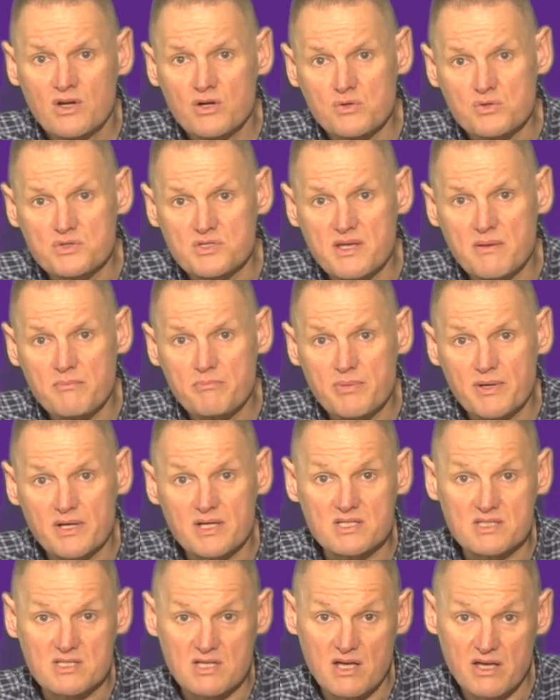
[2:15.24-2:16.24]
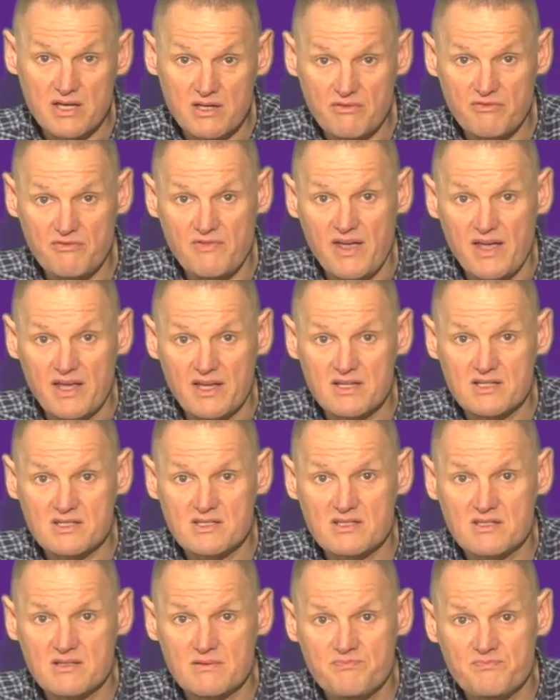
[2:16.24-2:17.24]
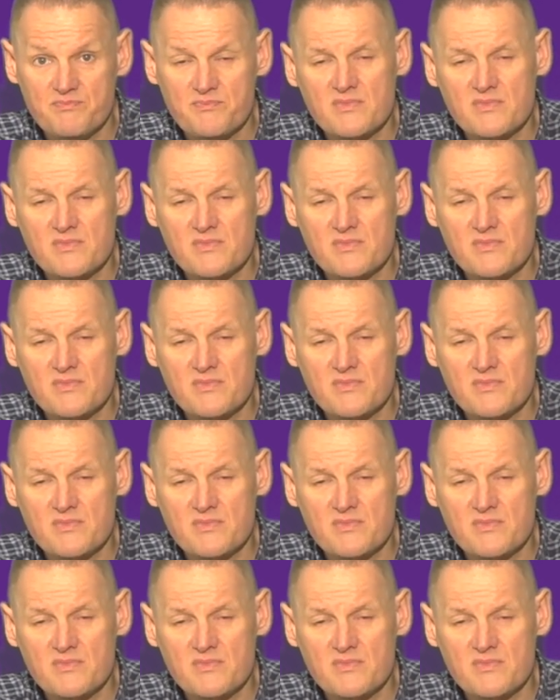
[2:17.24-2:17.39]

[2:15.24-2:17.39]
Ozempic side effects.